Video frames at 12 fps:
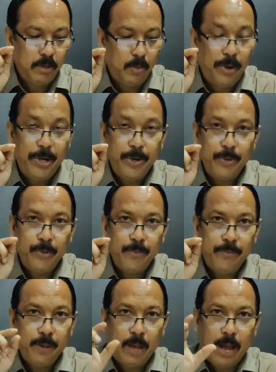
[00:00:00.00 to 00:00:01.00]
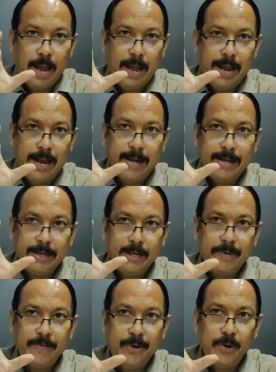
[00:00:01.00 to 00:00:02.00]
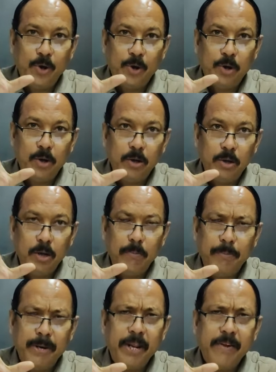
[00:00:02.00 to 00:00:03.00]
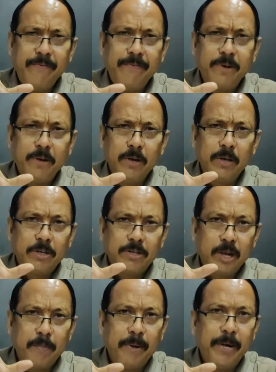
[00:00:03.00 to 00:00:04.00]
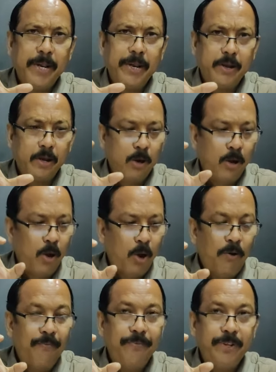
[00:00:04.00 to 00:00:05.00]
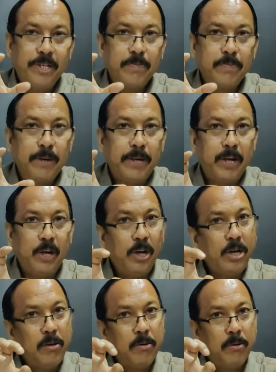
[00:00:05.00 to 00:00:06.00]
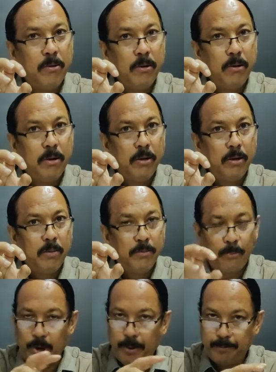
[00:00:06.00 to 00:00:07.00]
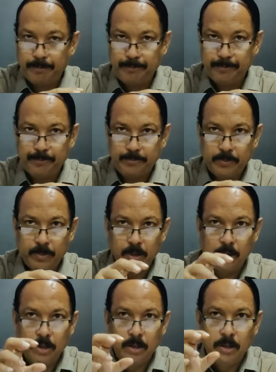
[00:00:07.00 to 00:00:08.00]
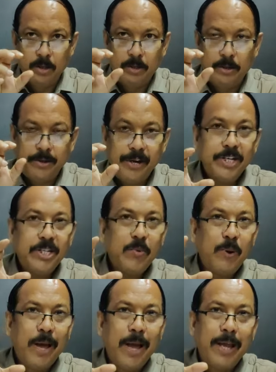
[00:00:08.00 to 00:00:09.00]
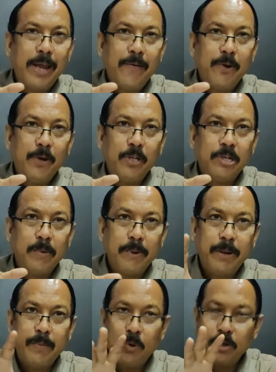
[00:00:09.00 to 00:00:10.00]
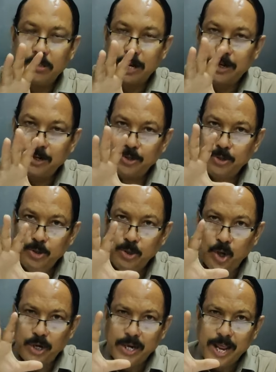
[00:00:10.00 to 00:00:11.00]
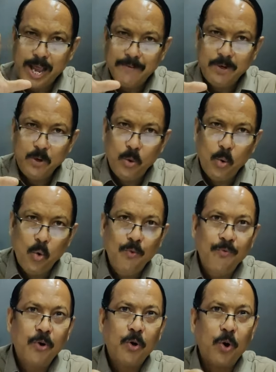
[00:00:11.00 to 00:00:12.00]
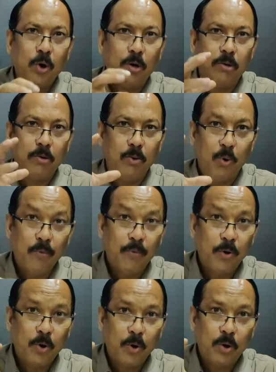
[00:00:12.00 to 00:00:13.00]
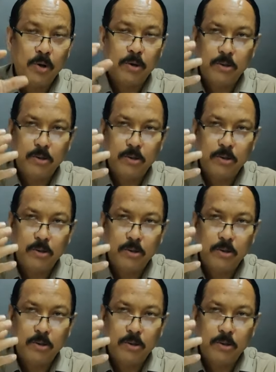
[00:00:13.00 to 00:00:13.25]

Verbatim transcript: video I had given you all a brief summary of this particular poem. The reason why I gave you a little summary was that you all can have an overall overall